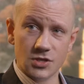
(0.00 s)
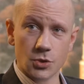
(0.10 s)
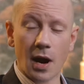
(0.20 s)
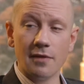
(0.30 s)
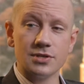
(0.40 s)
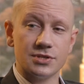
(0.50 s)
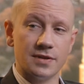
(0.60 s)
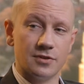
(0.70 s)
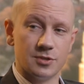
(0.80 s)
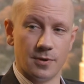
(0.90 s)
So I
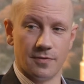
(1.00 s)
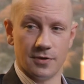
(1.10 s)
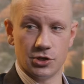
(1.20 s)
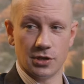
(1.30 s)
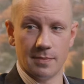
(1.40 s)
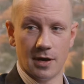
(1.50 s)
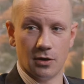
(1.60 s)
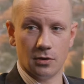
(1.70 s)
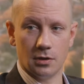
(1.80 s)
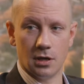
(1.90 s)
received a spear phishing
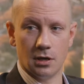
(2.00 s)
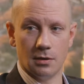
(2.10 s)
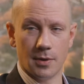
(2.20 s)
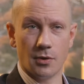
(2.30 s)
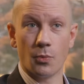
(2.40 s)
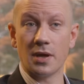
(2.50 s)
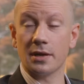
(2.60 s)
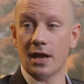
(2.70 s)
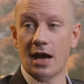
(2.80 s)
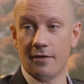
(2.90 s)
email about a
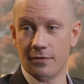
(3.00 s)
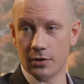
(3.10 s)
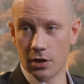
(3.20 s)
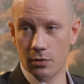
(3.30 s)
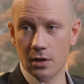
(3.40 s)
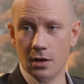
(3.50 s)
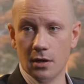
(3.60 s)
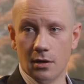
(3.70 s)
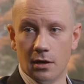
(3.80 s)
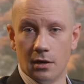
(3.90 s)
week and a half ago.
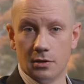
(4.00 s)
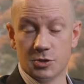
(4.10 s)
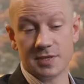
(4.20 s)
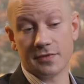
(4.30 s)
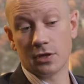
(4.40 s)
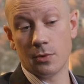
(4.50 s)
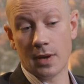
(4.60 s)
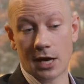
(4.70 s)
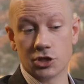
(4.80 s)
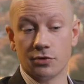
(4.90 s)
Specifically,
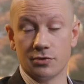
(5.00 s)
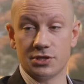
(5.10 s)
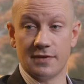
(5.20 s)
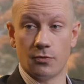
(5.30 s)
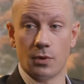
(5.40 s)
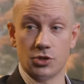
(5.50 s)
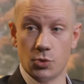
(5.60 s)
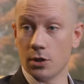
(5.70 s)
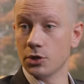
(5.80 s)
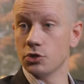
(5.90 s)
we actually received one
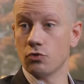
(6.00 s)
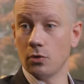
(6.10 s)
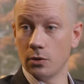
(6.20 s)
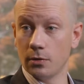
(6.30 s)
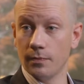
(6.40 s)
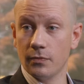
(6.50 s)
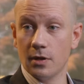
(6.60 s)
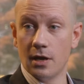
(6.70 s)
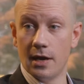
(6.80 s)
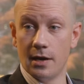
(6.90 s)
to our controller,
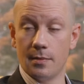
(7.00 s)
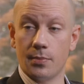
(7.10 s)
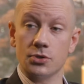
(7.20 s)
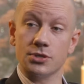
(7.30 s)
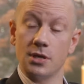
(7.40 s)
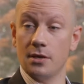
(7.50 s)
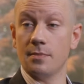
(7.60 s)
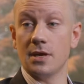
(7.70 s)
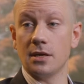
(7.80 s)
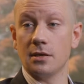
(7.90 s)
and it
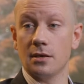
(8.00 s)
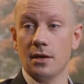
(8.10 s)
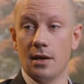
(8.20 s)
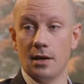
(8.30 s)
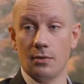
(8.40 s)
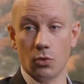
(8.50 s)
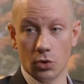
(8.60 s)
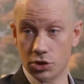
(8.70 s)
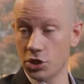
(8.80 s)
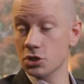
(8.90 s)
impersonated me. And it
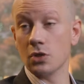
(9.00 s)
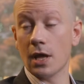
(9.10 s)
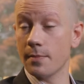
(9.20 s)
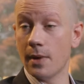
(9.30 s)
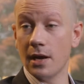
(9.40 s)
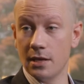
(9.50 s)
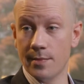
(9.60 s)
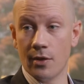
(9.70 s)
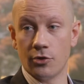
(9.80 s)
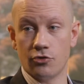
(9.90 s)
looked just like my
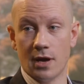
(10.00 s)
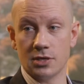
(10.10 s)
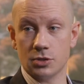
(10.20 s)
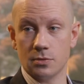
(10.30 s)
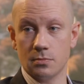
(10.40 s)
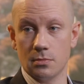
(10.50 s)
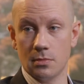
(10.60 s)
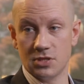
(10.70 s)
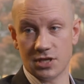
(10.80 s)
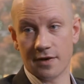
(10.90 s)
email address.
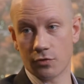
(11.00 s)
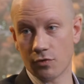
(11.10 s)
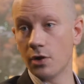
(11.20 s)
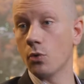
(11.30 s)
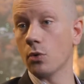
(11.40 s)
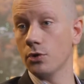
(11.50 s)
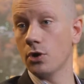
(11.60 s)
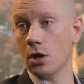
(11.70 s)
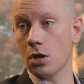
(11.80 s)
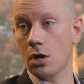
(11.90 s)
Instead of
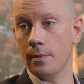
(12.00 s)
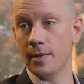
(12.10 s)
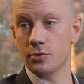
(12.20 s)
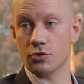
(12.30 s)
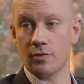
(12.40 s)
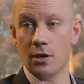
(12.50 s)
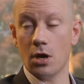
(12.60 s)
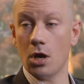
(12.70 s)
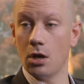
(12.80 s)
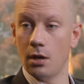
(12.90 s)
greathorn.com, it was
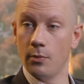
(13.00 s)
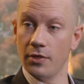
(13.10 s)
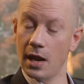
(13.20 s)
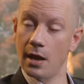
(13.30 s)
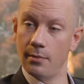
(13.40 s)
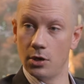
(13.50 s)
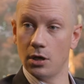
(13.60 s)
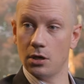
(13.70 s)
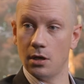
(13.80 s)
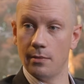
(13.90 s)
greathom with an
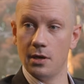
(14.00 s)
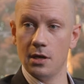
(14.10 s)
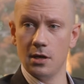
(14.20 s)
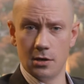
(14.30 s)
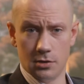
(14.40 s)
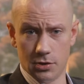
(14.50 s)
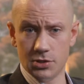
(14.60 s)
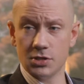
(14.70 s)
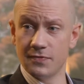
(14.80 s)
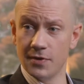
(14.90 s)
m.com. Mm-hmm.
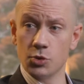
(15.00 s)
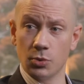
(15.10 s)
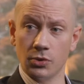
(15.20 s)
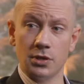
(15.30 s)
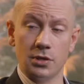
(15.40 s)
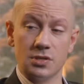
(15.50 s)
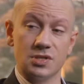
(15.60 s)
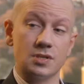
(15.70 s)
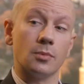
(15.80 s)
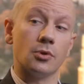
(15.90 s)
This is visually
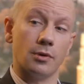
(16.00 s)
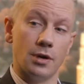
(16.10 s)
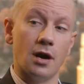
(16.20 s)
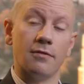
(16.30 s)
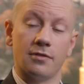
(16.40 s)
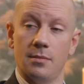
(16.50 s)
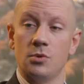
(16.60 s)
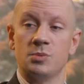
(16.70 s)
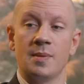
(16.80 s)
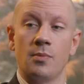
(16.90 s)
similar enough that most